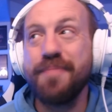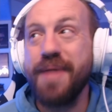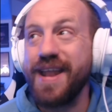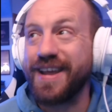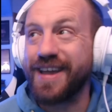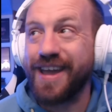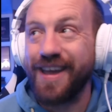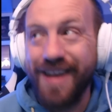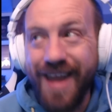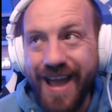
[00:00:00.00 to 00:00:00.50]
made
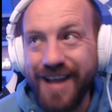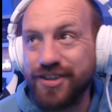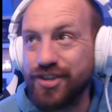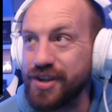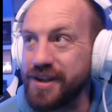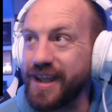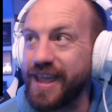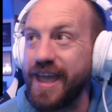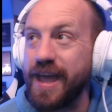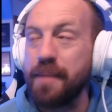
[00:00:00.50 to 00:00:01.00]
a
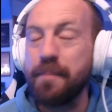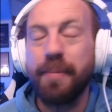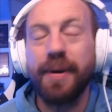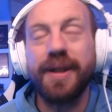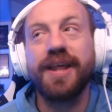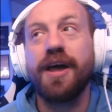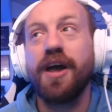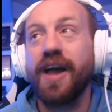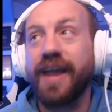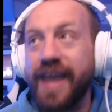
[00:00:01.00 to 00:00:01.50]
connection again, but
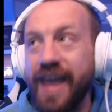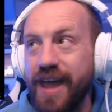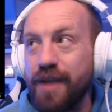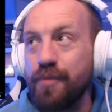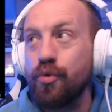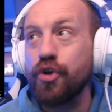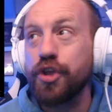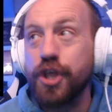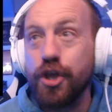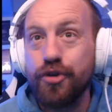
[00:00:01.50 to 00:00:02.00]
again,
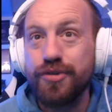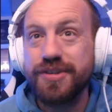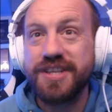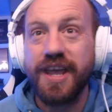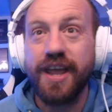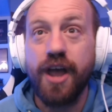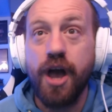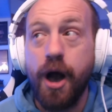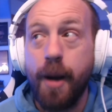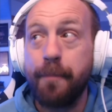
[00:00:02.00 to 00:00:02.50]
we're
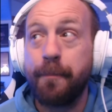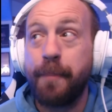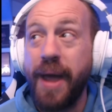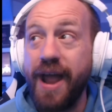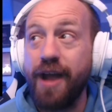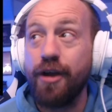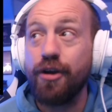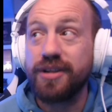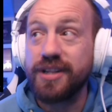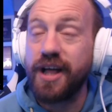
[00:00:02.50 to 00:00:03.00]
using a
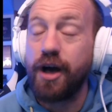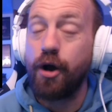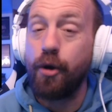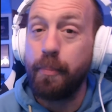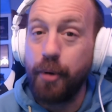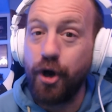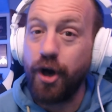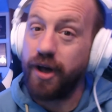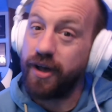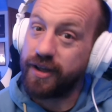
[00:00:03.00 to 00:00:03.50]
parallel
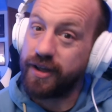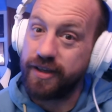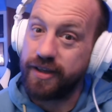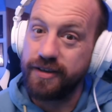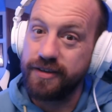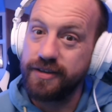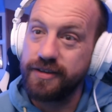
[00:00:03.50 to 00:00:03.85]
book.